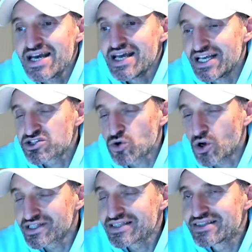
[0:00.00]
is all
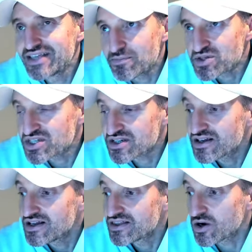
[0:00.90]
the dips
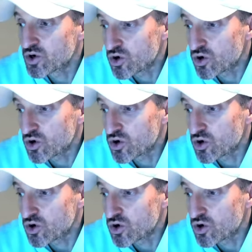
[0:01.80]
that we were